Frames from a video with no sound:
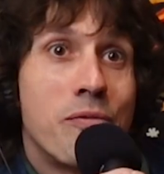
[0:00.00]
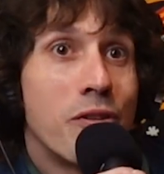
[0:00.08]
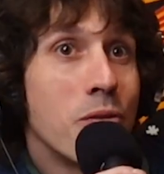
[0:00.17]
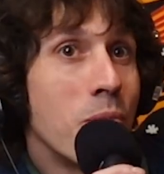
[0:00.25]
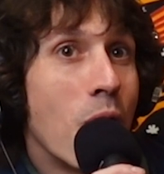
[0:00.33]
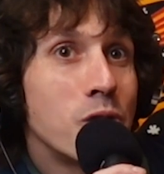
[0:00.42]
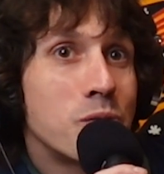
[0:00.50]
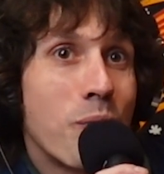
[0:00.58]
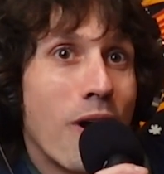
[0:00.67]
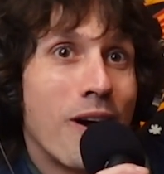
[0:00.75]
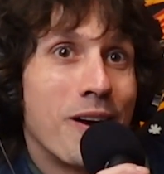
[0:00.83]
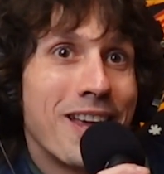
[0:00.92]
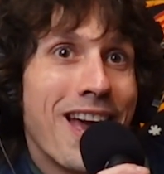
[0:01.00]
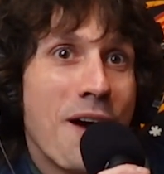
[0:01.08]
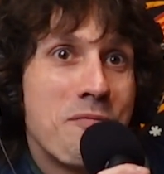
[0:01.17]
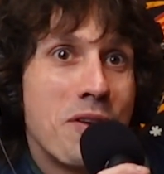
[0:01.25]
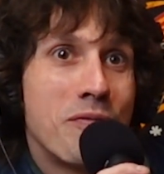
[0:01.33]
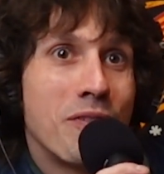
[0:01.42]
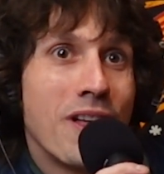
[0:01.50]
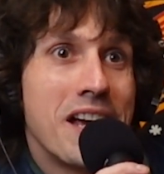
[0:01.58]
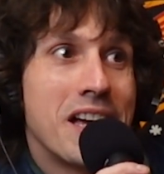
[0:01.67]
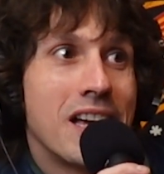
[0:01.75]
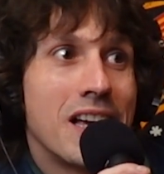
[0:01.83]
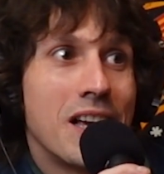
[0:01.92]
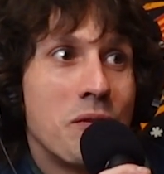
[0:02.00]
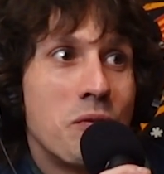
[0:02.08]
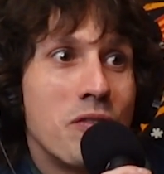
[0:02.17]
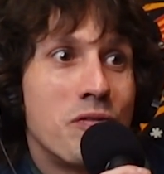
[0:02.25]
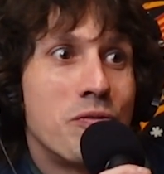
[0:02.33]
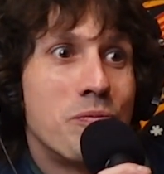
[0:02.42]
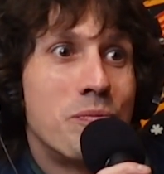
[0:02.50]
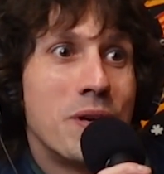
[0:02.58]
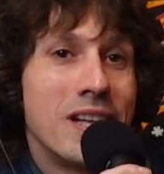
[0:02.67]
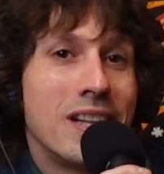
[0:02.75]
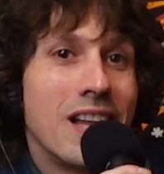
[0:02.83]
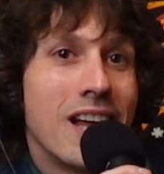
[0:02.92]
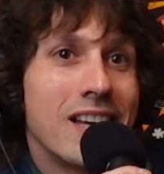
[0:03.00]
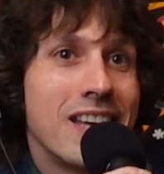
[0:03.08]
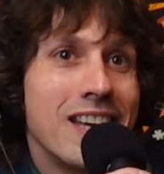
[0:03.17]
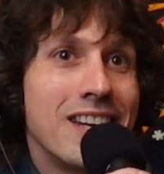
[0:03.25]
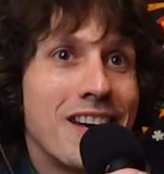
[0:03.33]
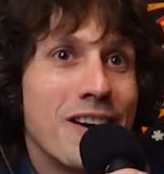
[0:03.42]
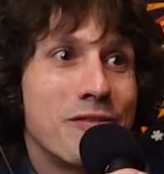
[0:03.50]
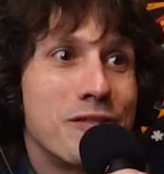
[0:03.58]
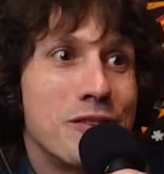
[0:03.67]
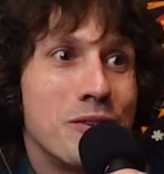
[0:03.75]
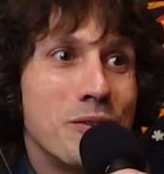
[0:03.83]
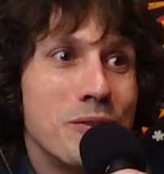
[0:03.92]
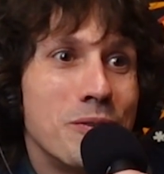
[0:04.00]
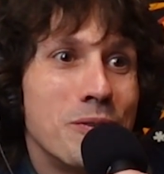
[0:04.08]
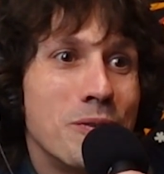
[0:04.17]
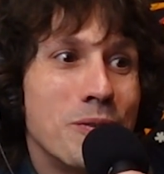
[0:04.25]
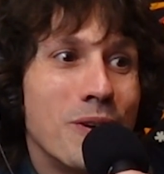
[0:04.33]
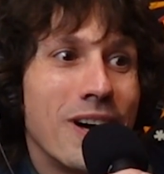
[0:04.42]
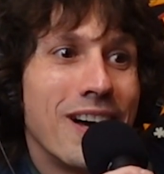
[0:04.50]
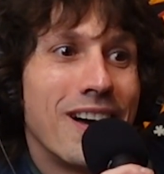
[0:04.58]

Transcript: for the most part, yeah, we've been lucky enough to